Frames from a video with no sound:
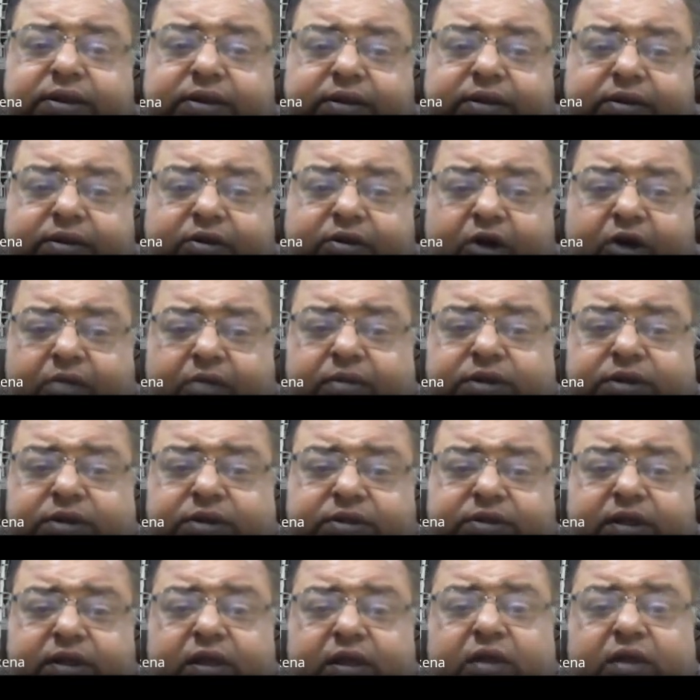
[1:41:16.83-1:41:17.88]
commerce
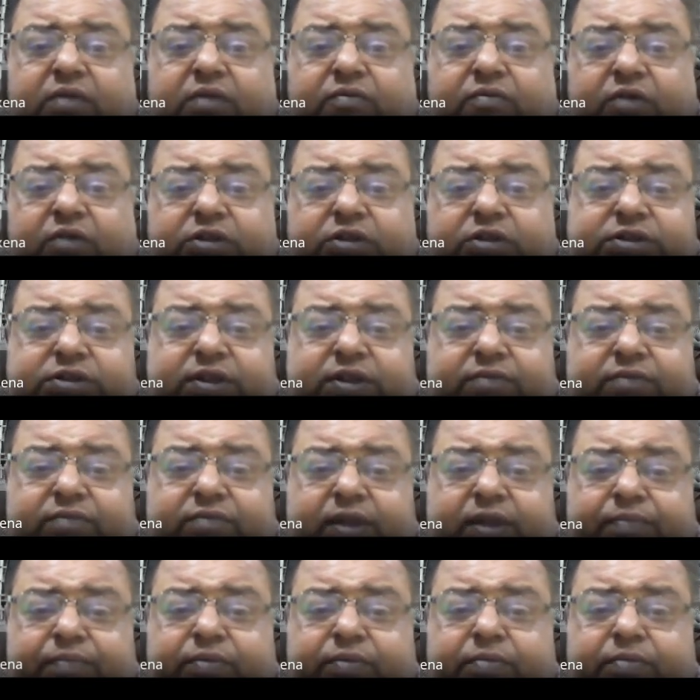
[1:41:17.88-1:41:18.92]
was
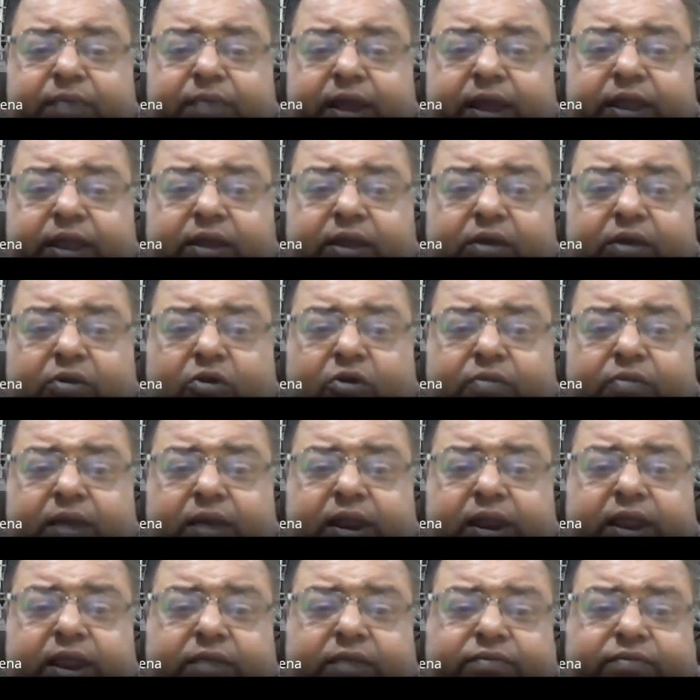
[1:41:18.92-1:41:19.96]
developed by Global
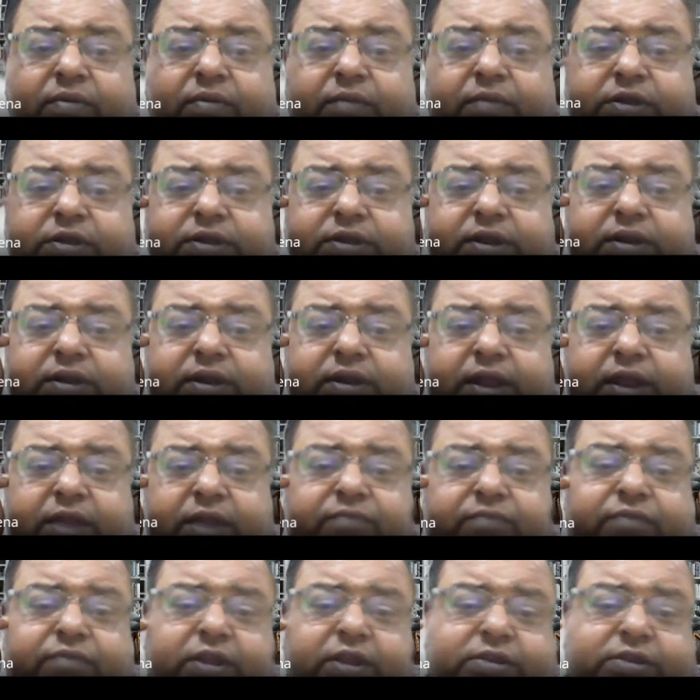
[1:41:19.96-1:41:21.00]
Information
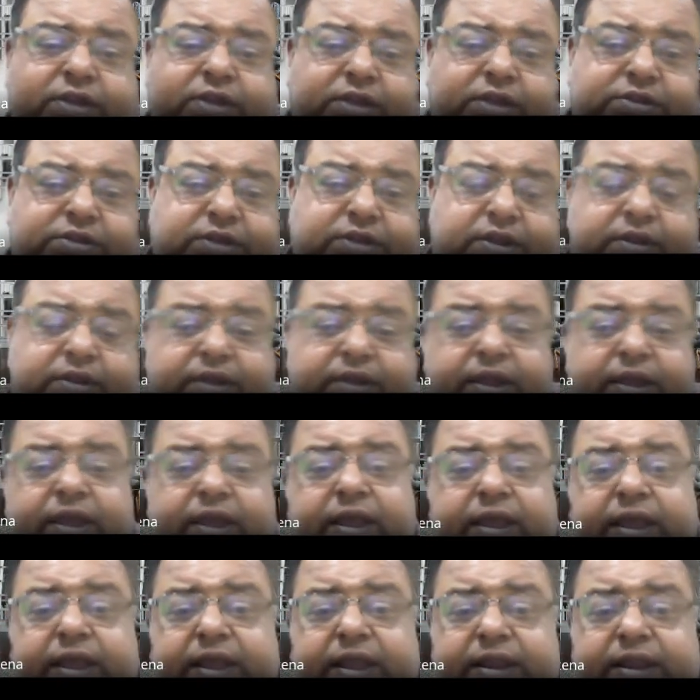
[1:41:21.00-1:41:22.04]
Infrastructure
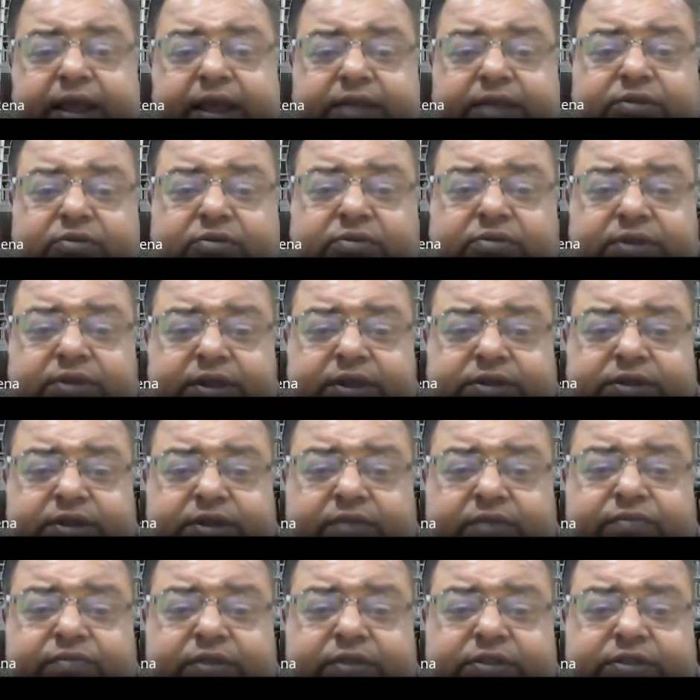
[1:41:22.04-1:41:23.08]
in
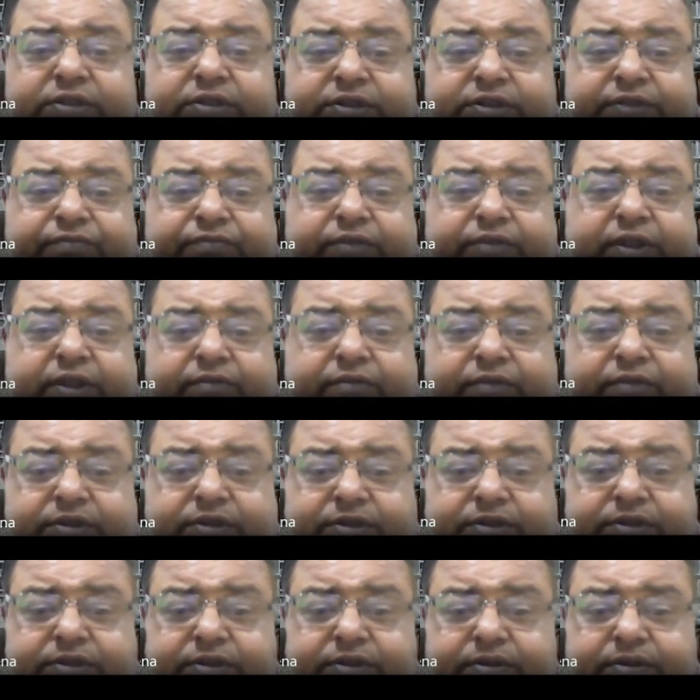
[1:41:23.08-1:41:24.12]
association with Ziff
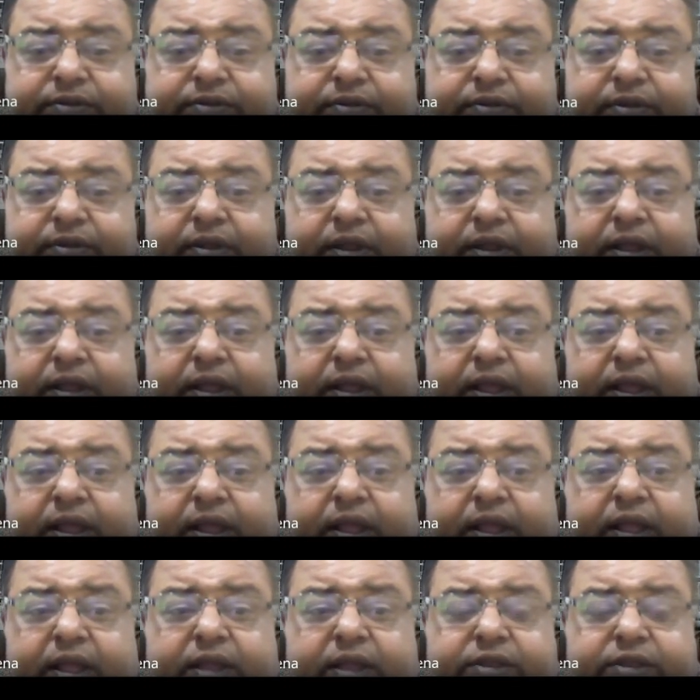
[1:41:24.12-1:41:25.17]
Davis.
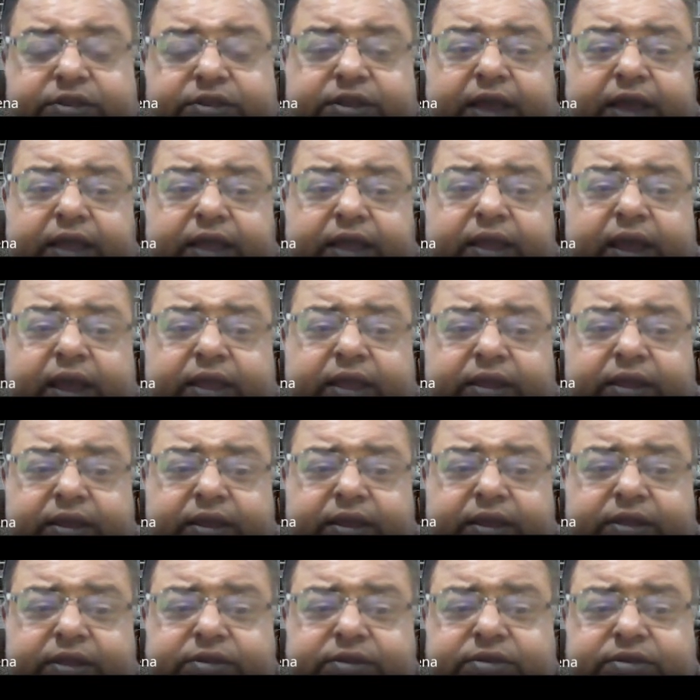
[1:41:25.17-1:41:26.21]
GII
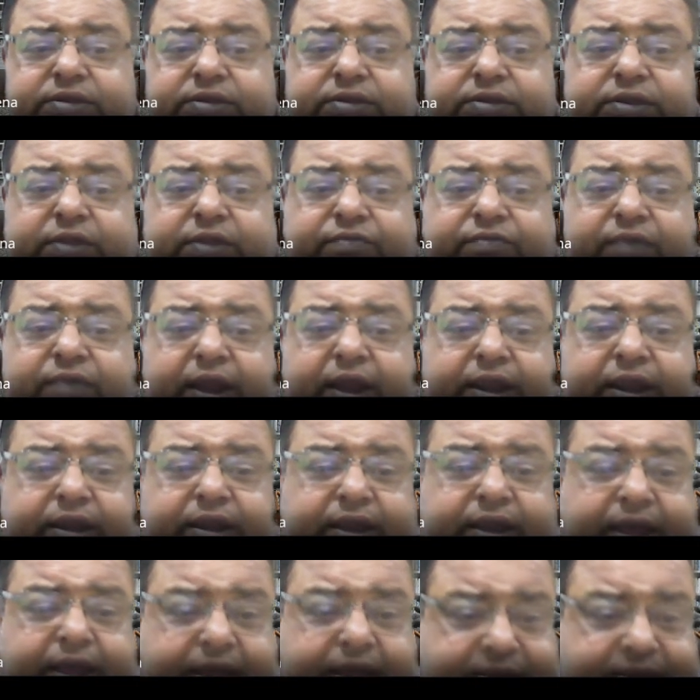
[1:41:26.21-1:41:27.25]
is defined
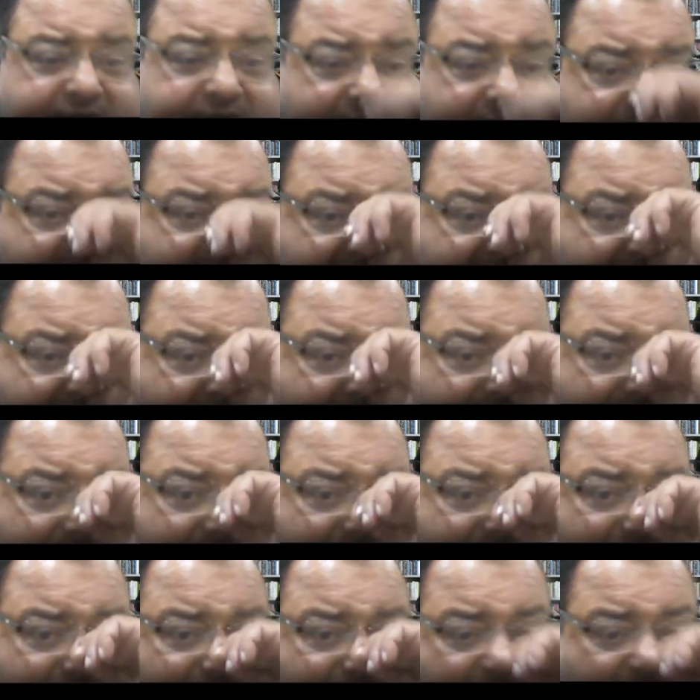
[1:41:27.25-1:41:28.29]
as a
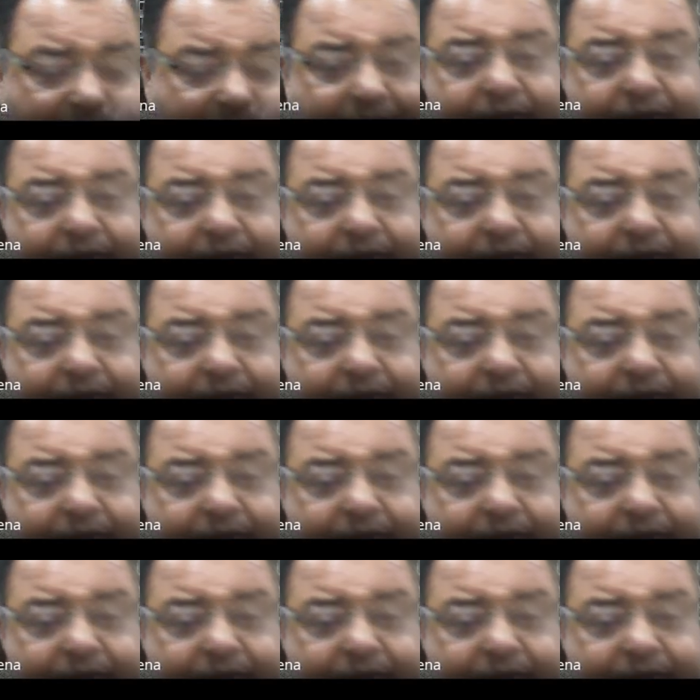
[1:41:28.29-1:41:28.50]
seamless web